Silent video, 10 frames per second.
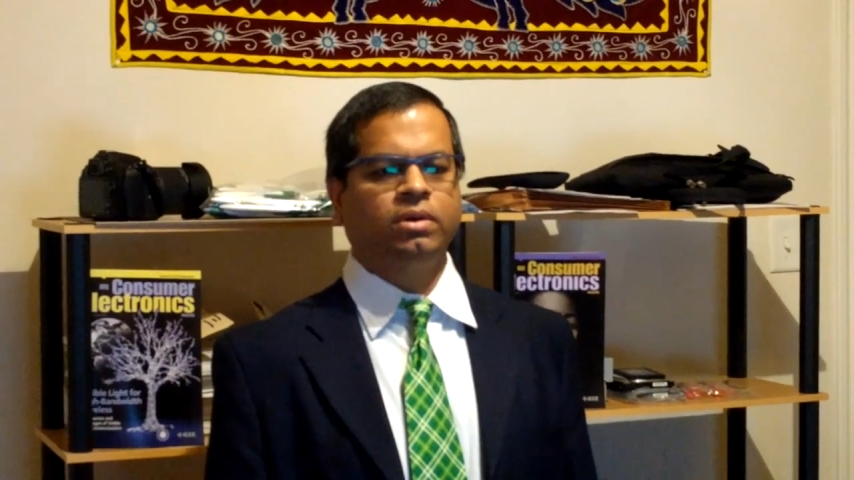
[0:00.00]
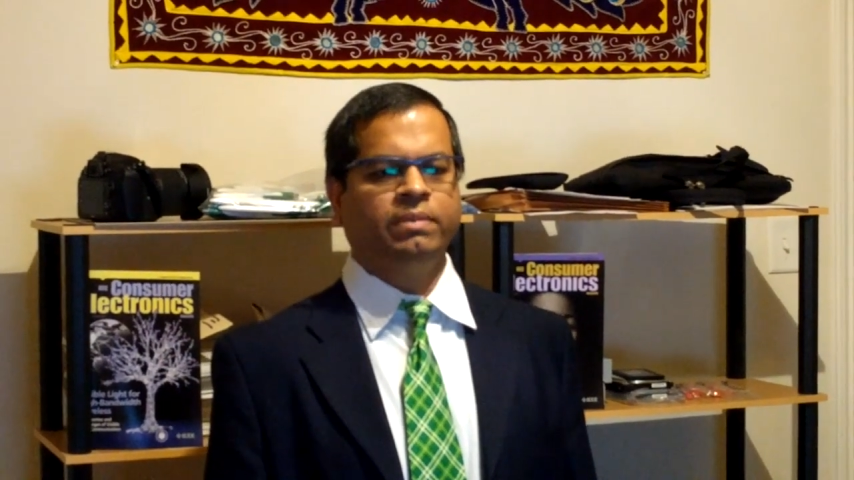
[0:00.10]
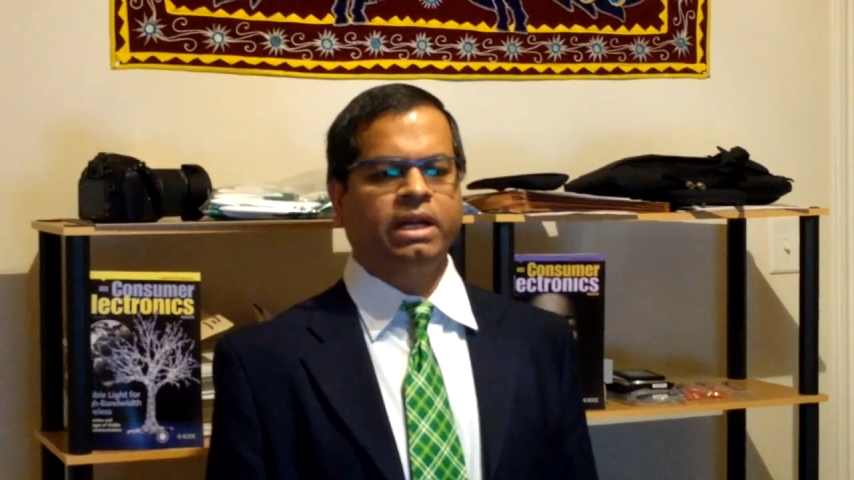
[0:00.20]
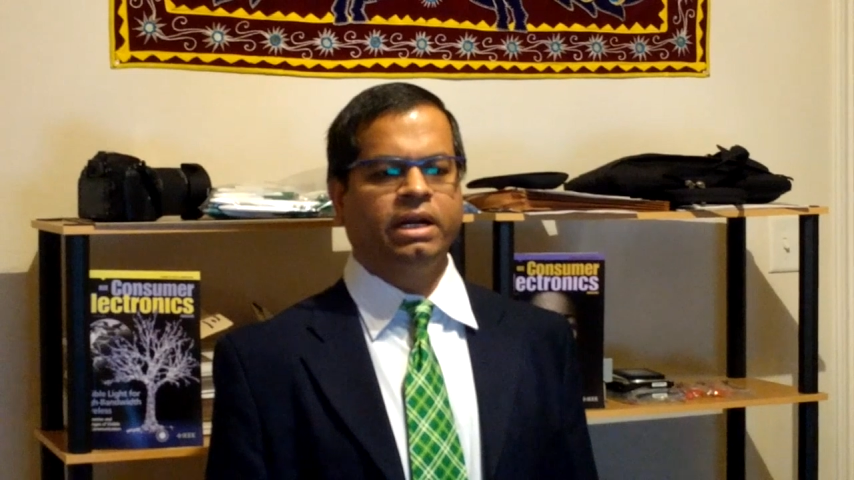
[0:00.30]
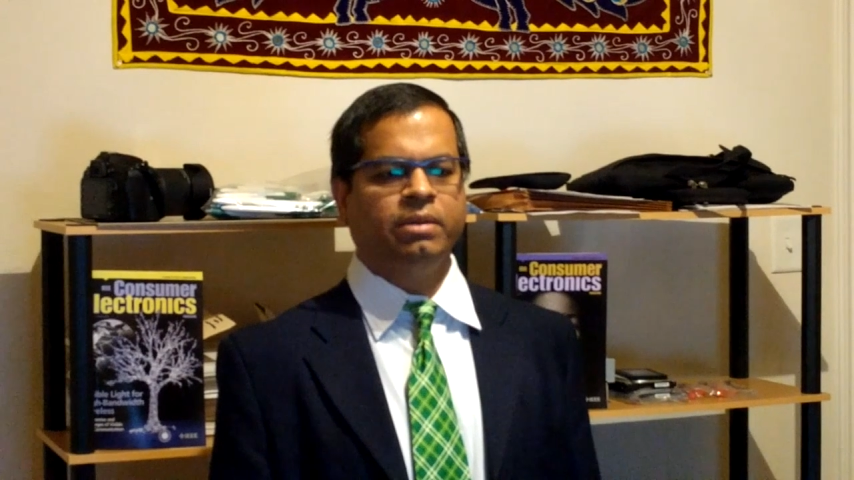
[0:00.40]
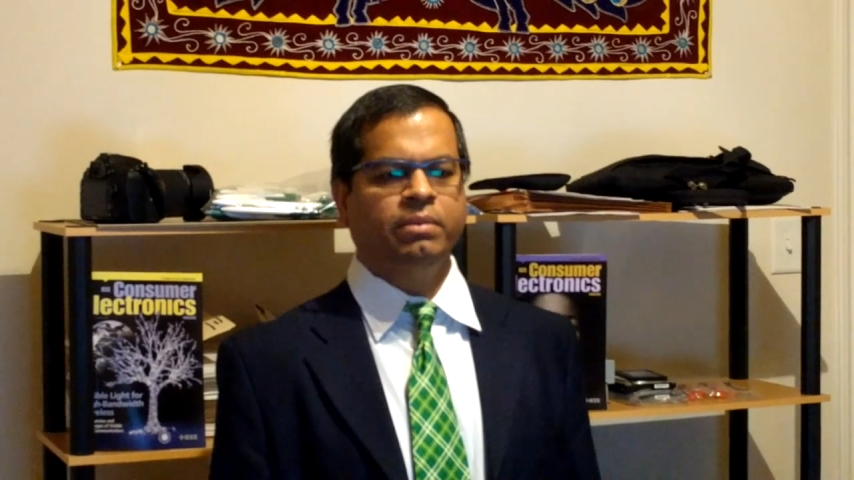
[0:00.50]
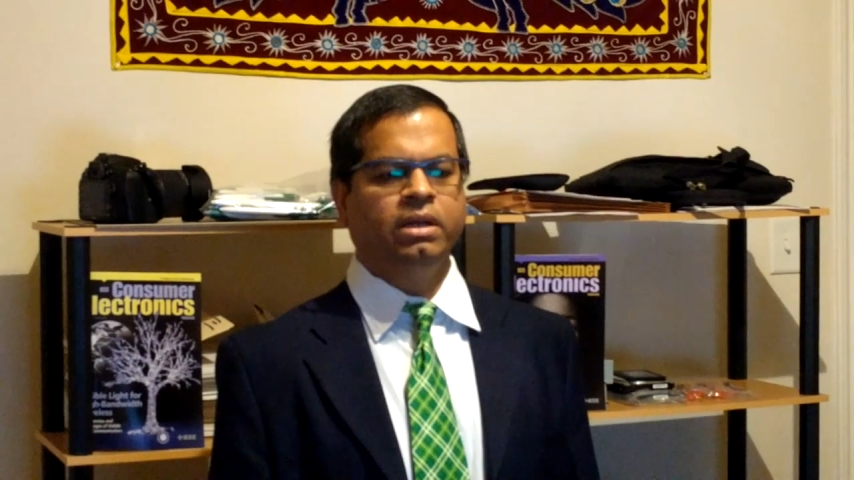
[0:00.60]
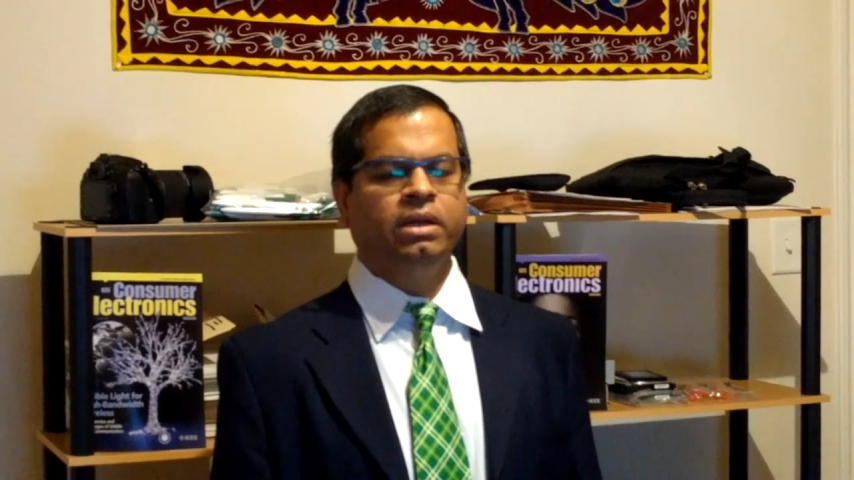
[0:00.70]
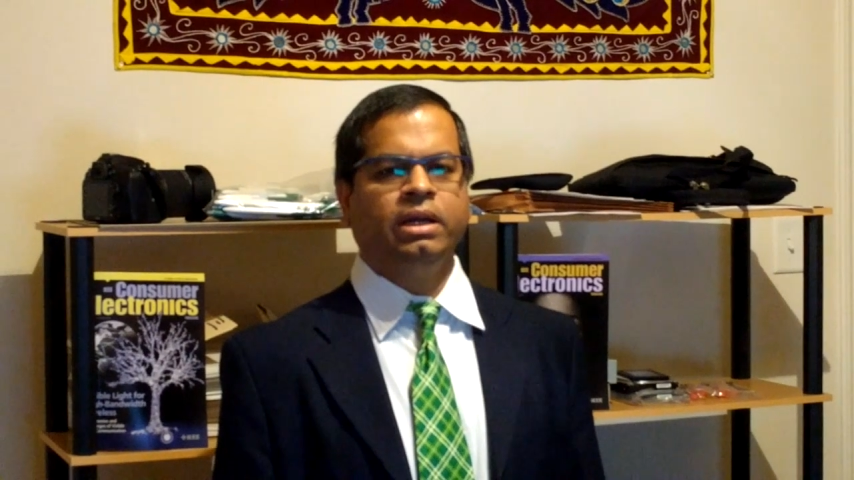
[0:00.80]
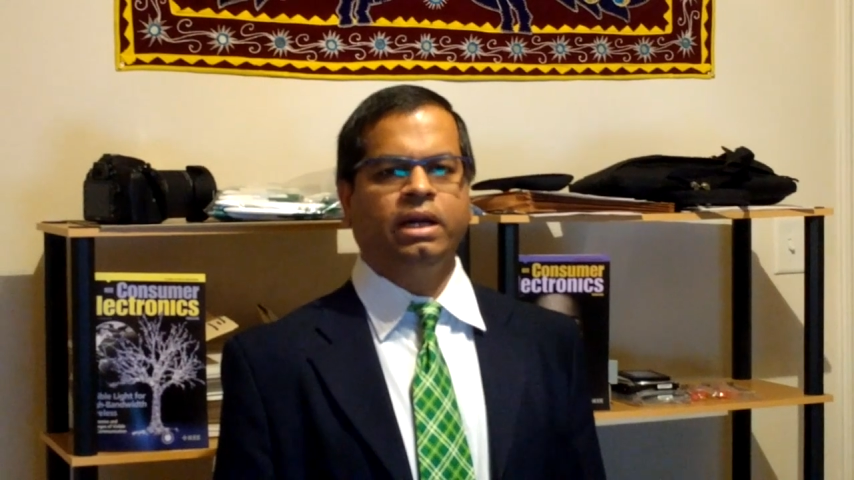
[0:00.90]
academic
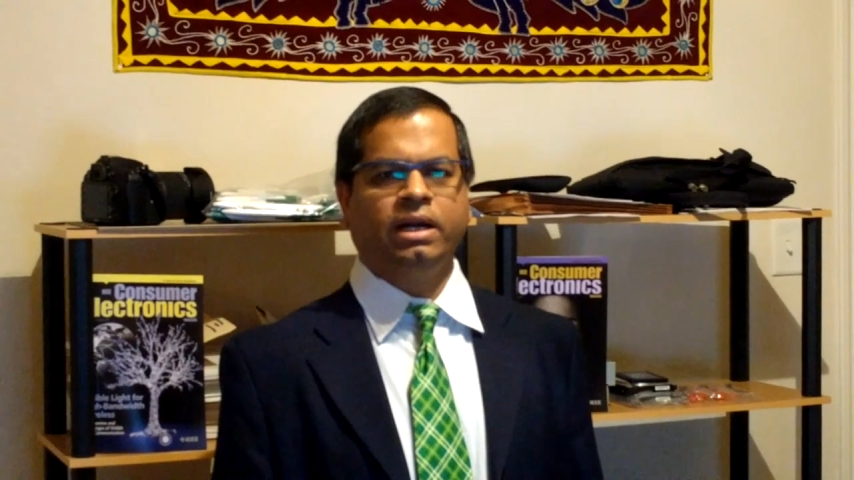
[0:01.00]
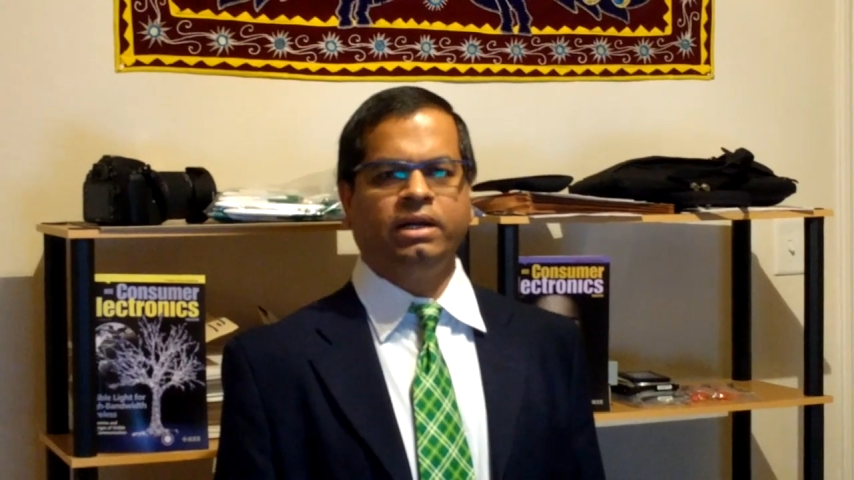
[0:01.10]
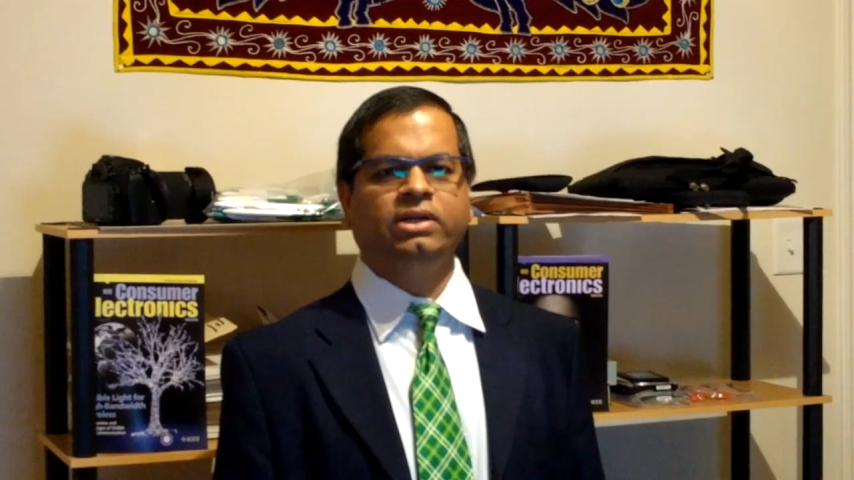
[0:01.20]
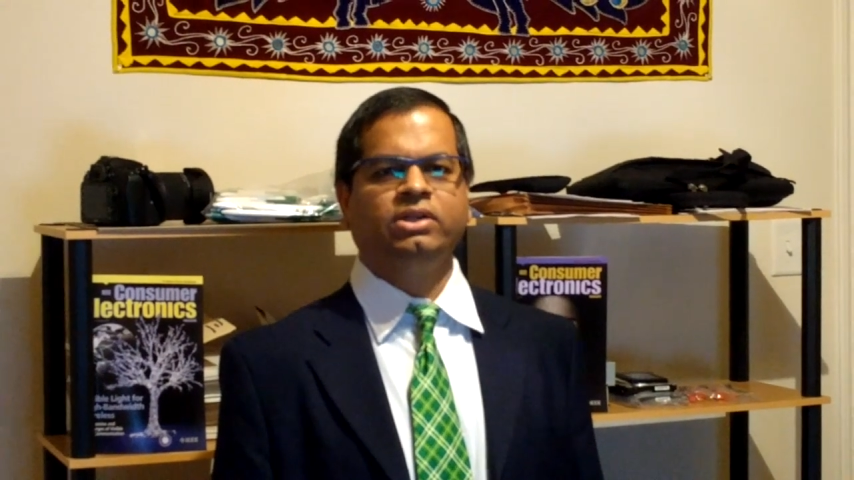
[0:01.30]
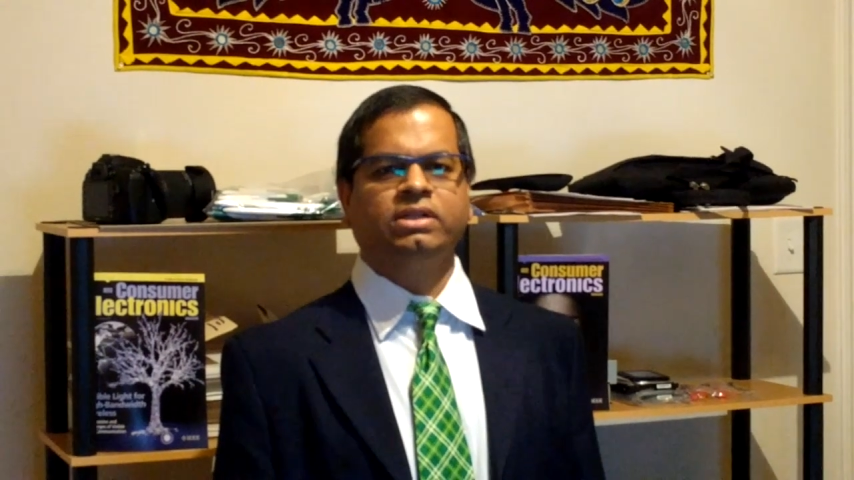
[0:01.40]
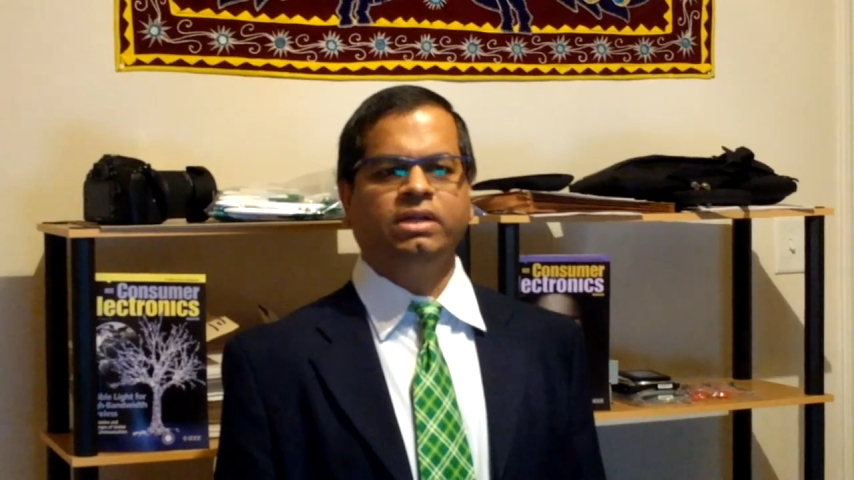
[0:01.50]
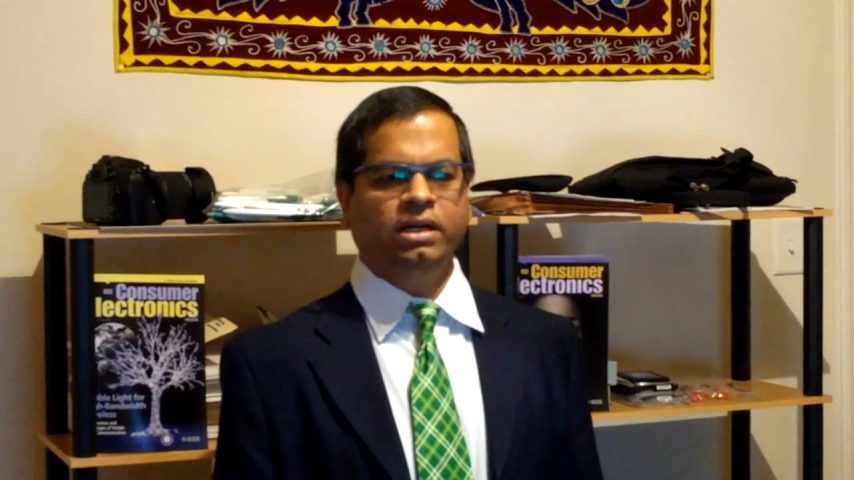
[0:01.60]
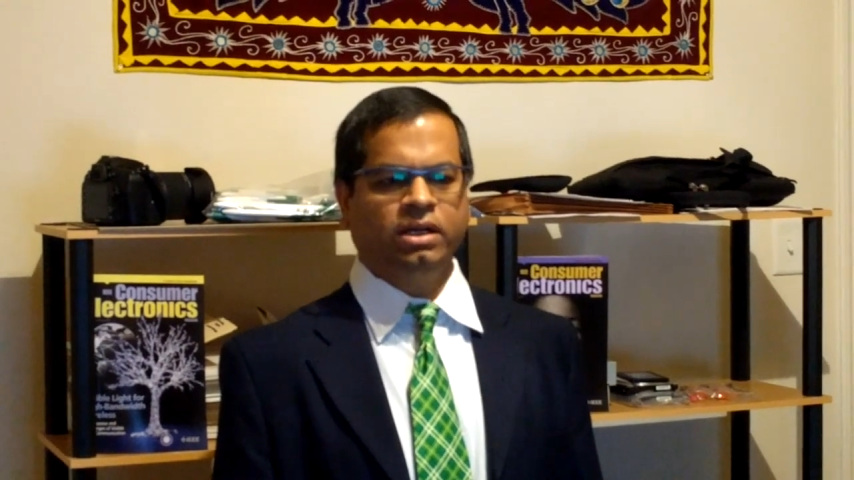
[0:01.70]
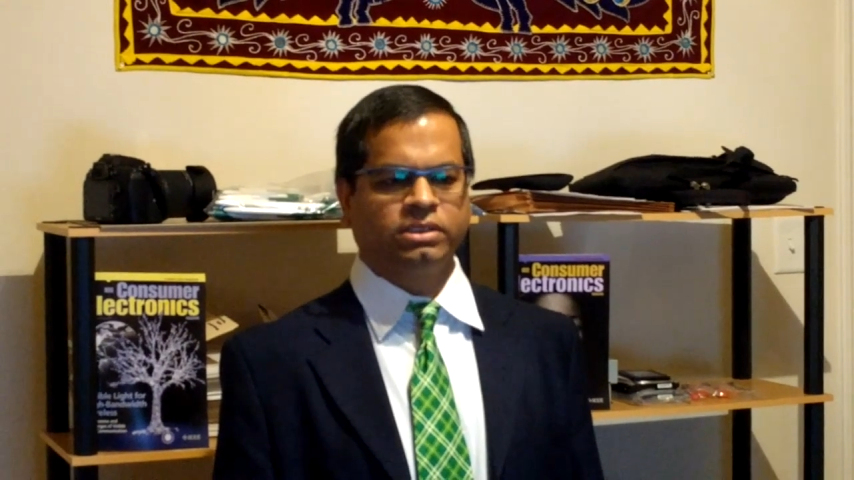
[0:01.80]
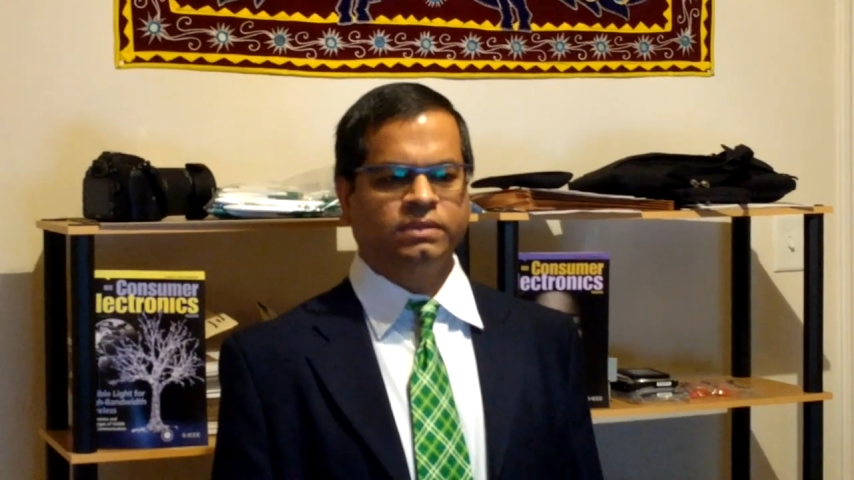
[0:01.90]
and industry
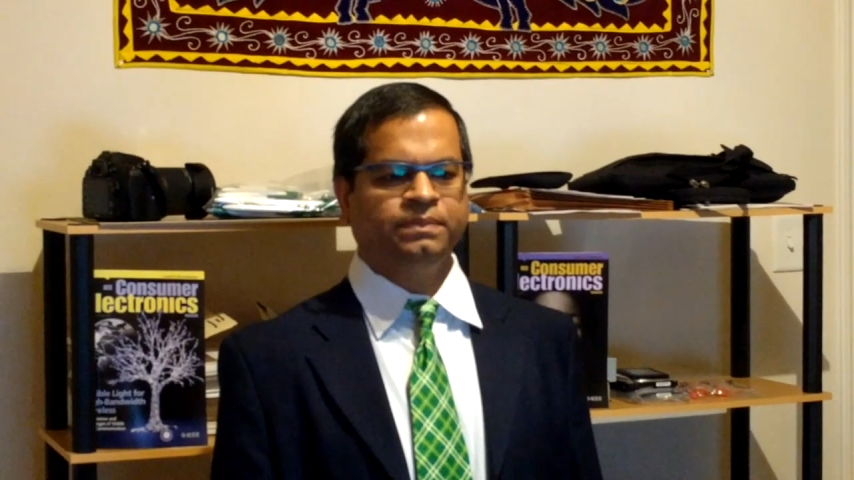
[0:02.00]
leaders.